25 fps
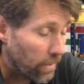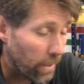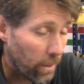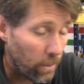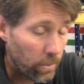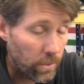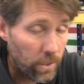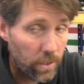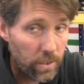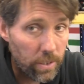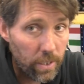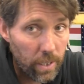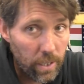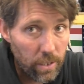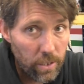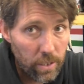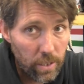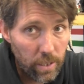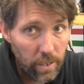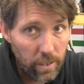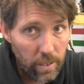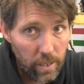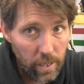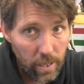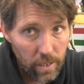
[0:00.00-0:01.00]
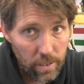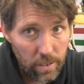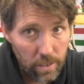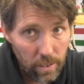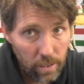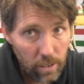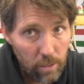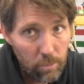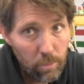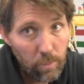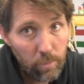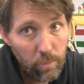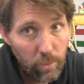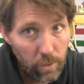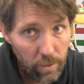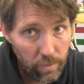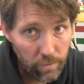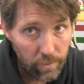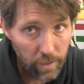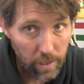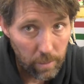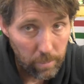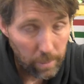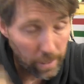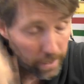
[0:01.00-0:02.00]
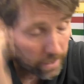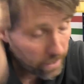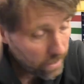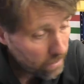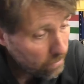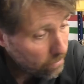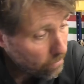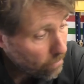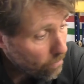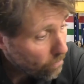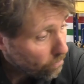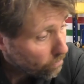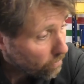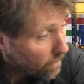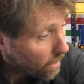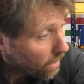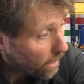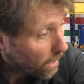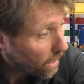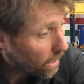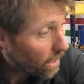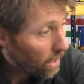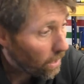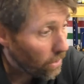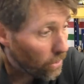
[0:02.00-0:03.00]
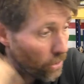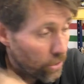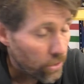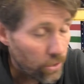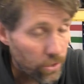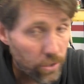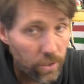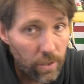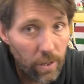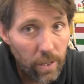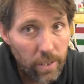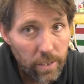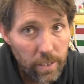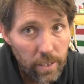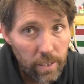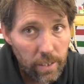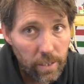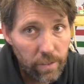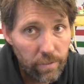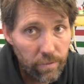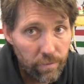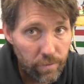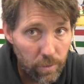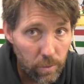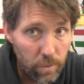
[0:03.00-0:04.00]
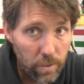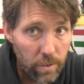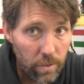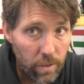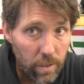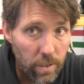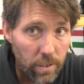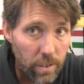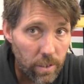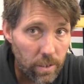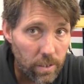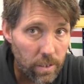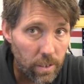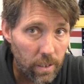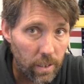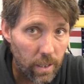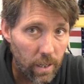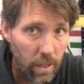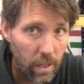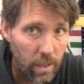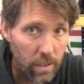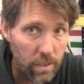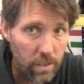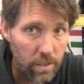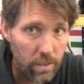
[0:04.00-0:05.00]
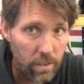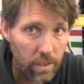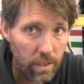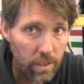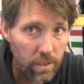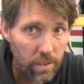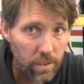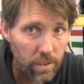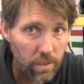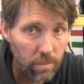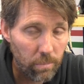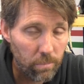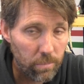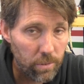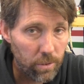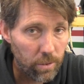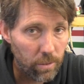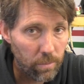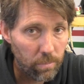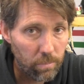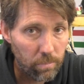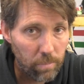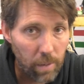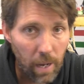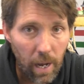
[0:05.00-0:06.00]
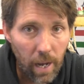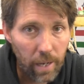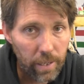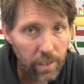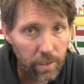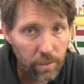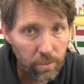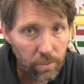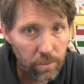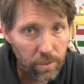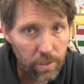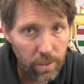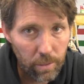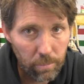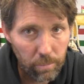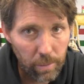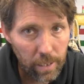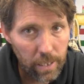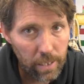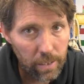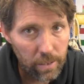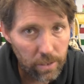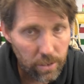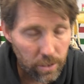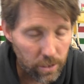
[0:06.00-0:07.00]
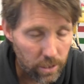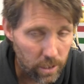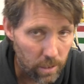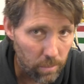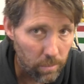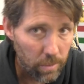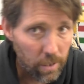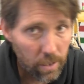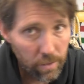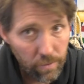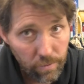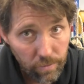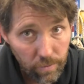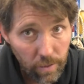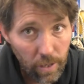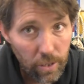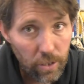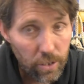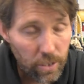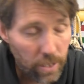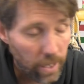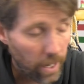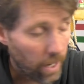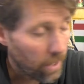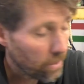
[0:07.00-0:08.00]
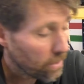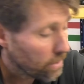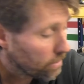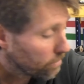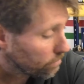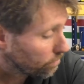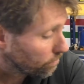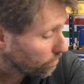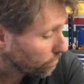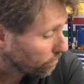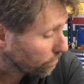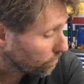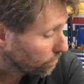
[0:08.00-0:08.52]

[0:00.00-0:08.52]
they also say you should let the air settle before you feed it back in, and you should ideally filter it just in case there's some sort of particles that have been in the system that you've flushed out.